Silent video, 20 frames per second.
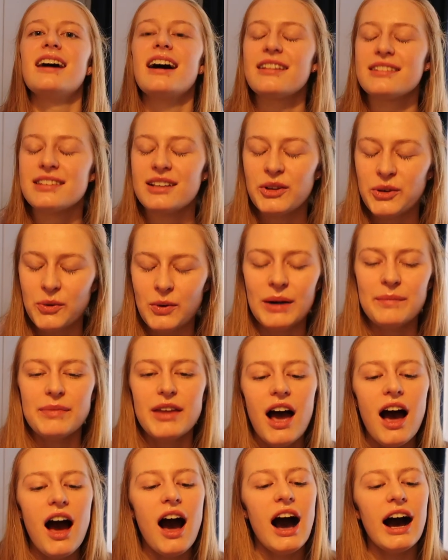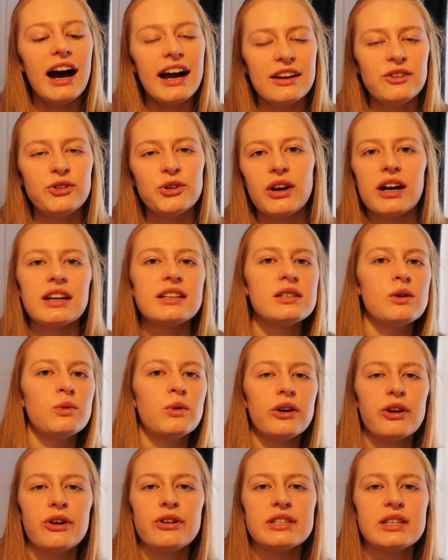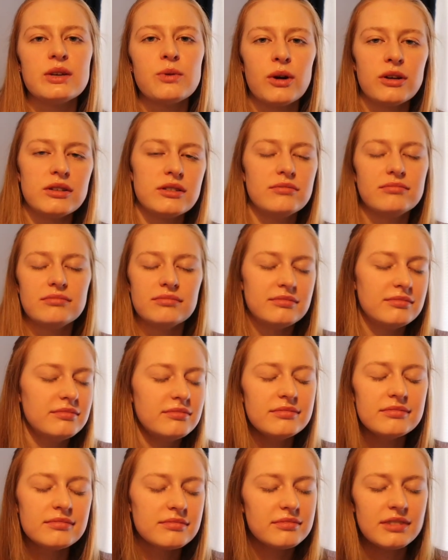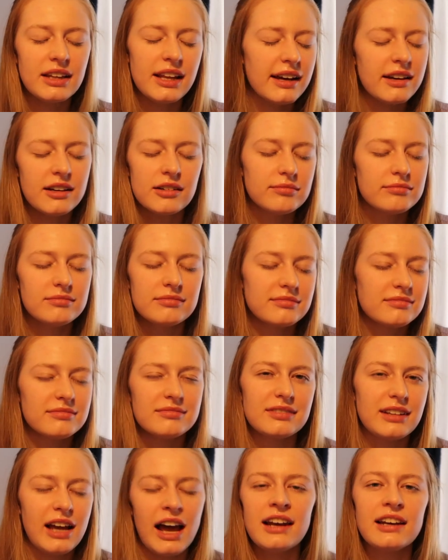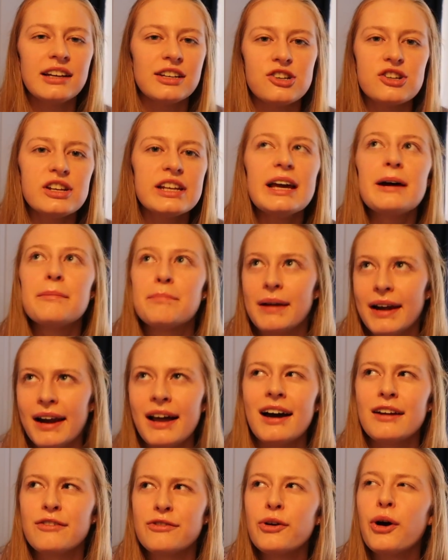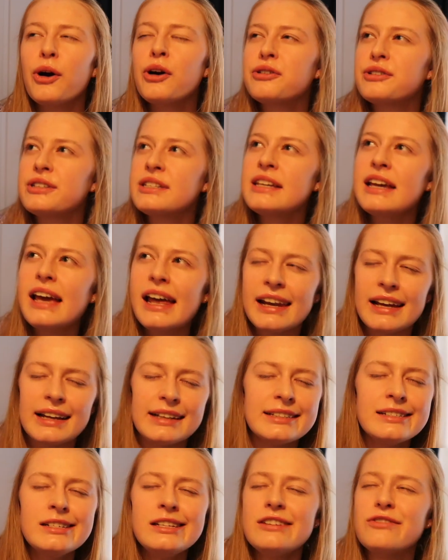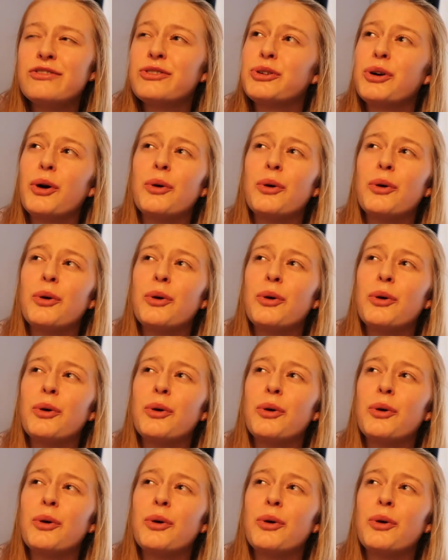I'll tell you what, I had no idea what OT was. Like, I literally applied for OT and I didn't even